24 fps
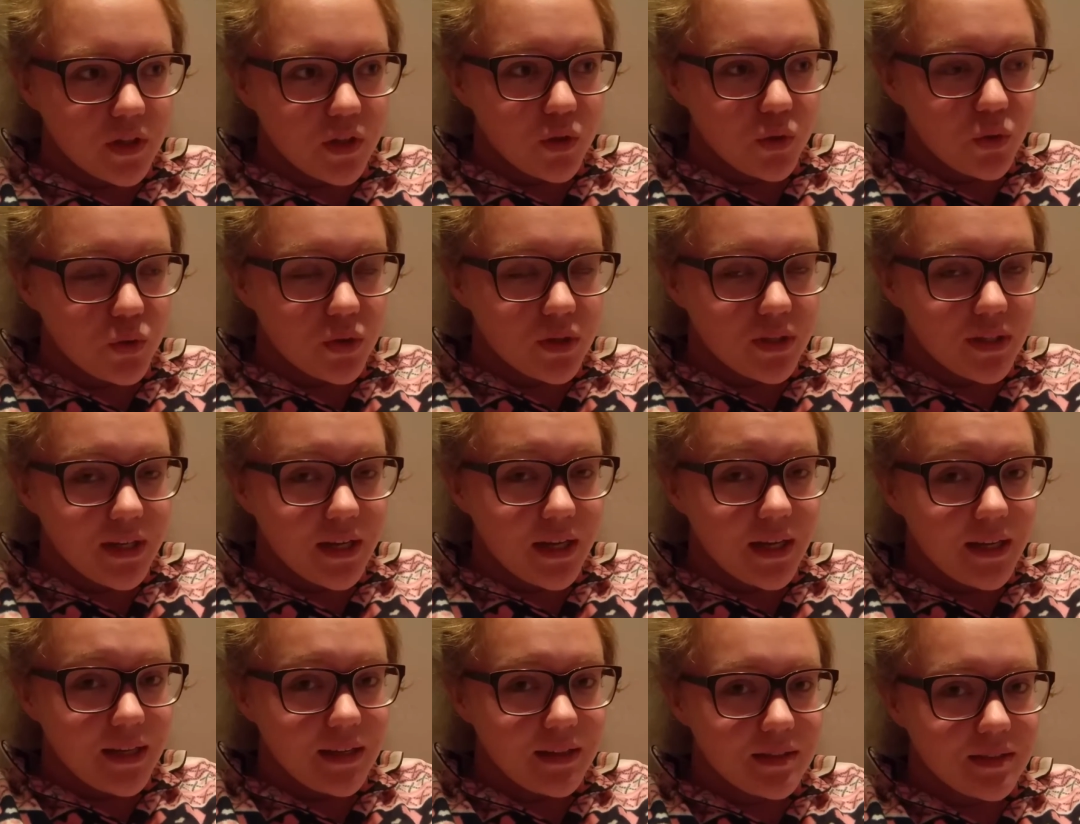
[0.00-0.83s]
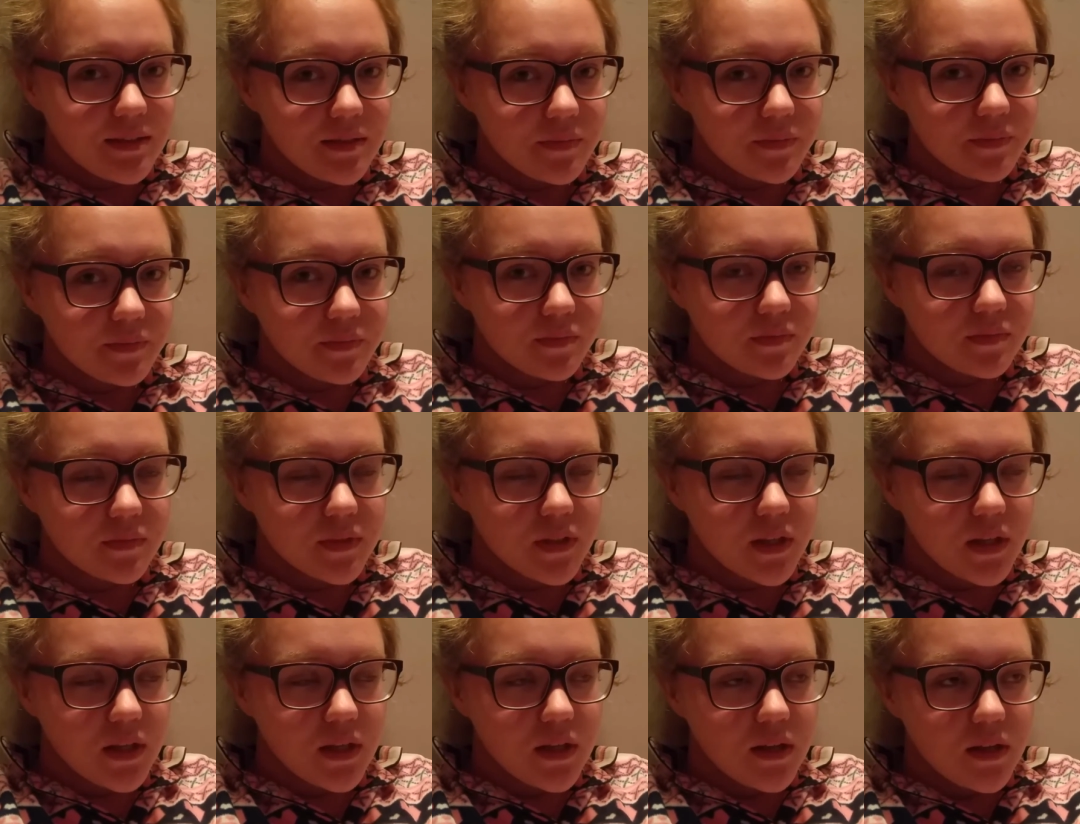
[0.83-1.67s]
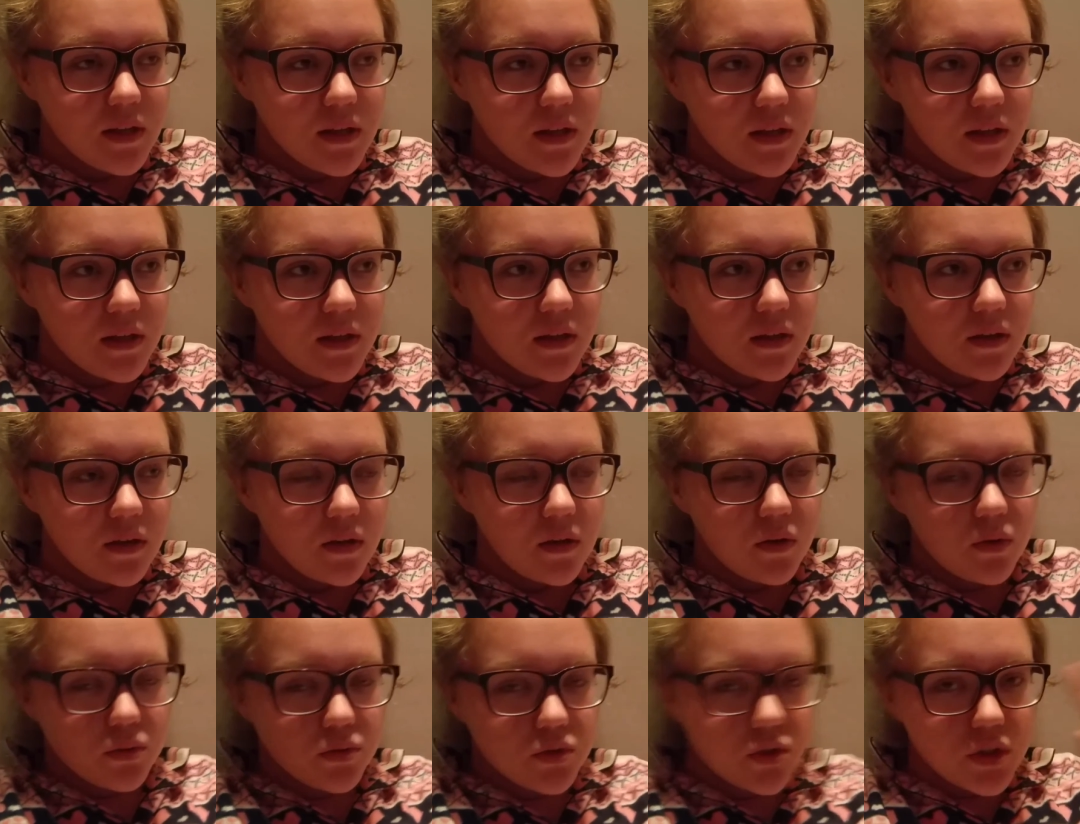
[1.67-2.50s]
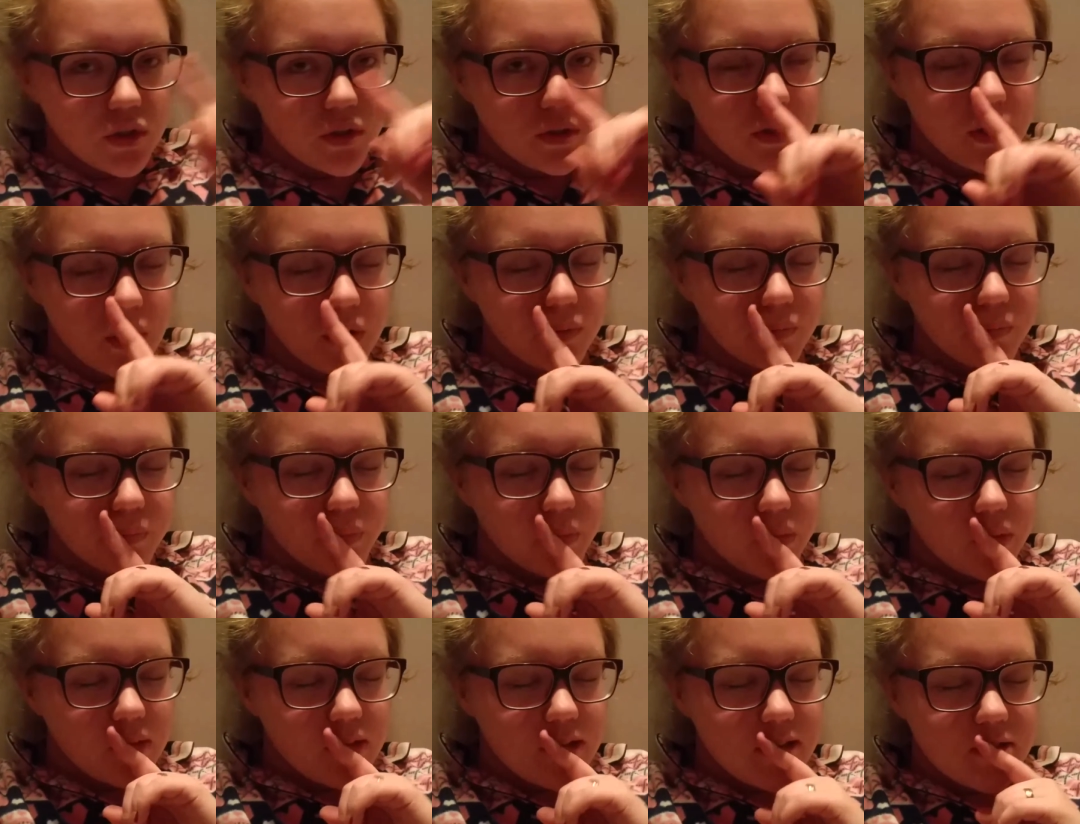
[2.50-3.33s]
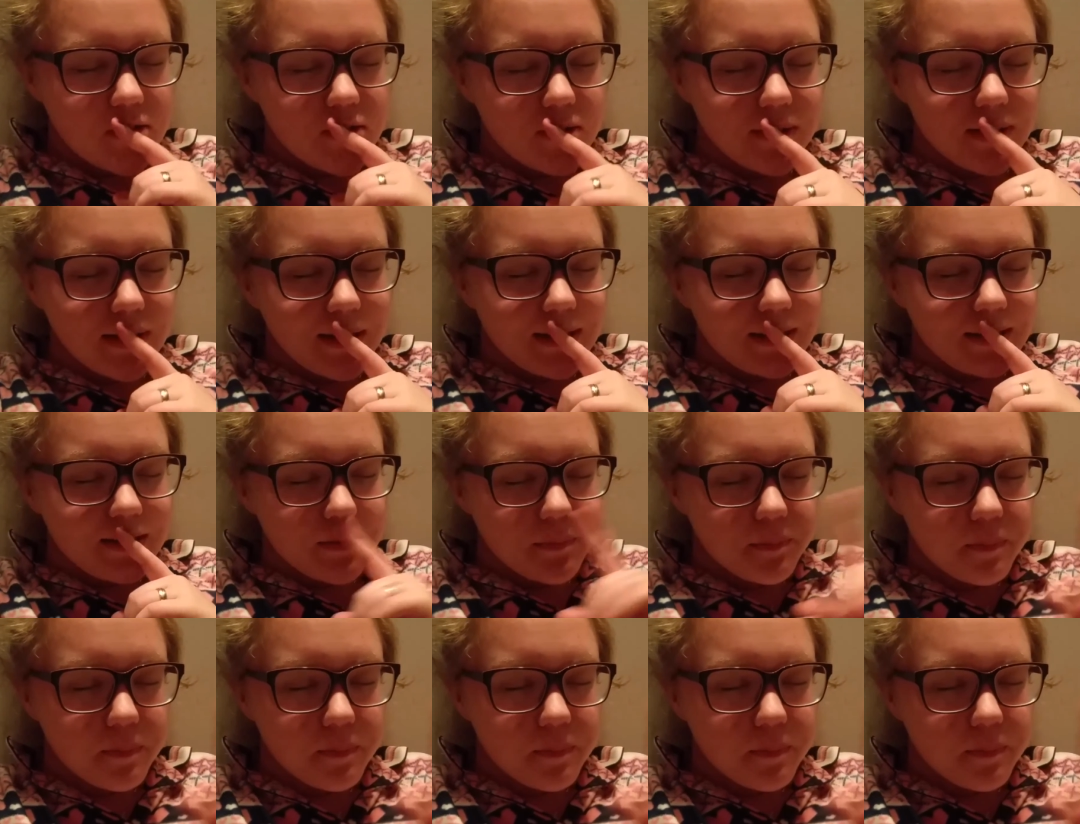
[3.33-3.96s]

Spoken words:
Good night. Also, no, not good night.